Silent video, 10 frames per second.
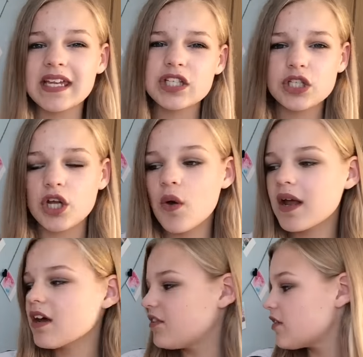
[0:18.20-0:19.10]
It's new
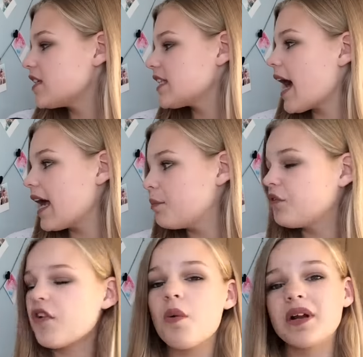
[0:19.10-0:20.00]
and I've never sat here
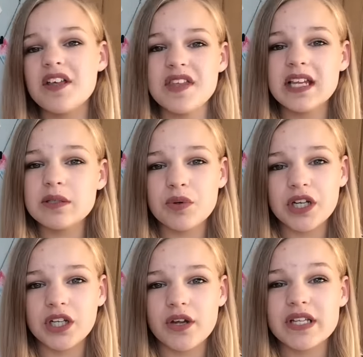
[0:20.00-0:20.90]
before, but I think it's
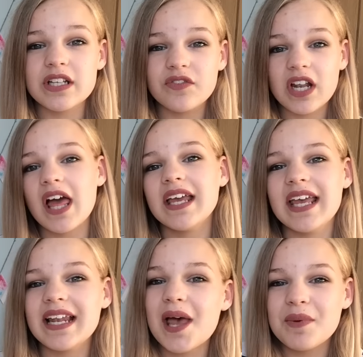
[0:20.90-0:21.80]
pretty cute. So if you like
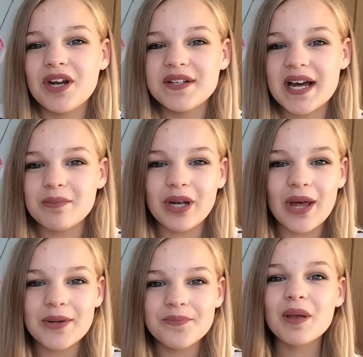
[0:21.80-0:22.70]
it, let me know down
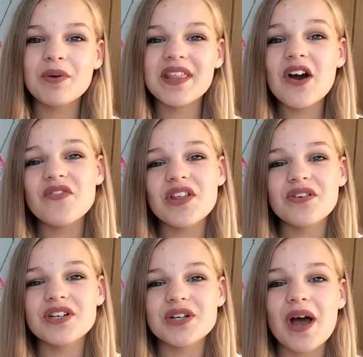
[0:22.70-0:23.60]
below. But without
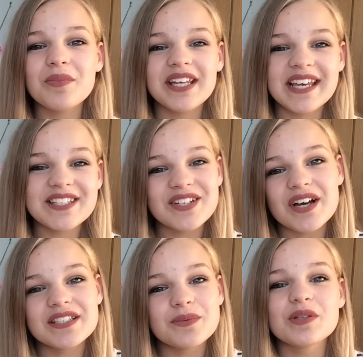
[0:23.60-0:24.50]
further ado, I'm going to get
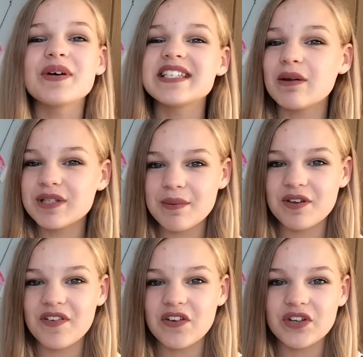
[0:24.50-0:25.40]
started with my
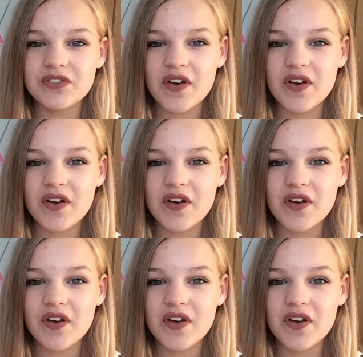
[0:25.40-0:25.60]
September favourites